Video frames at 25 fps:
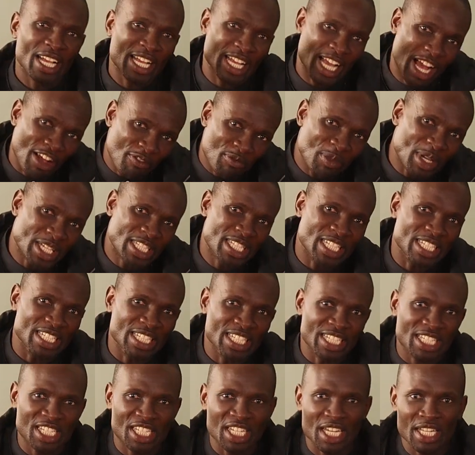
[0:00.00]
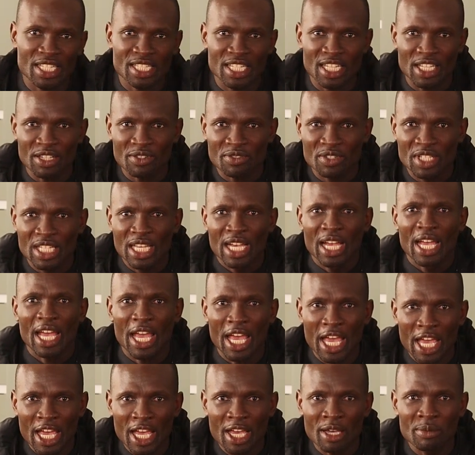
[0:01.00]
Government initiatives
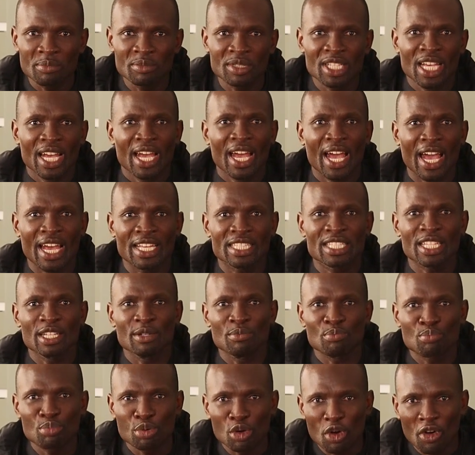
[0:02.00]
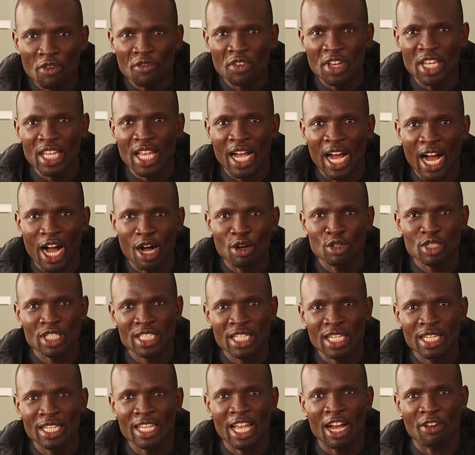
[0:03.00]
aimed at improving
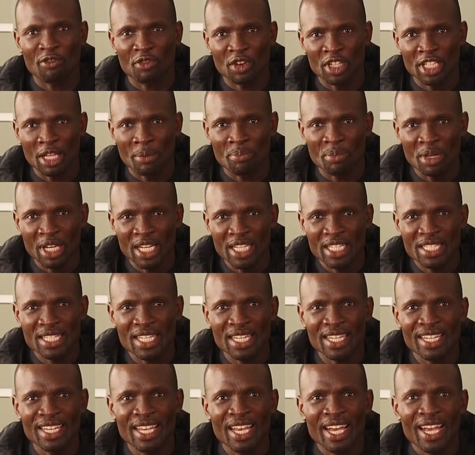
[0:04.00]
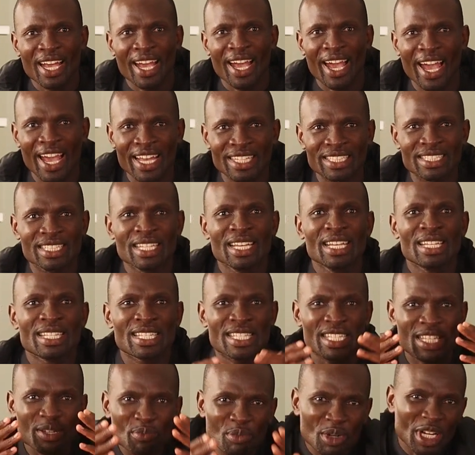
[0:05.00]
housing affordability and
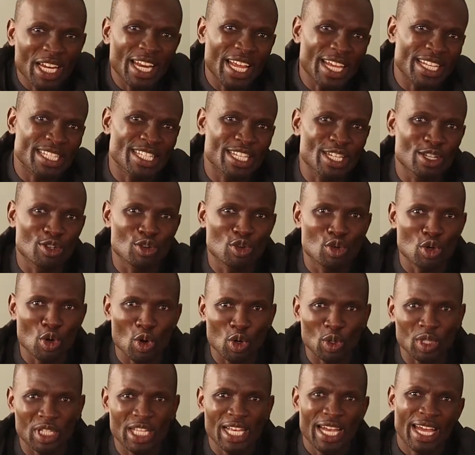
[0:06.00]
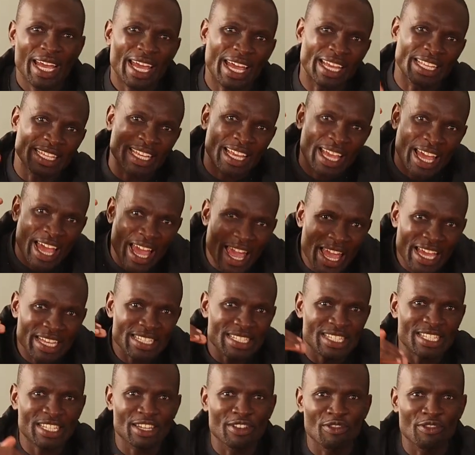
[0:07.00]
stimulating growth enhance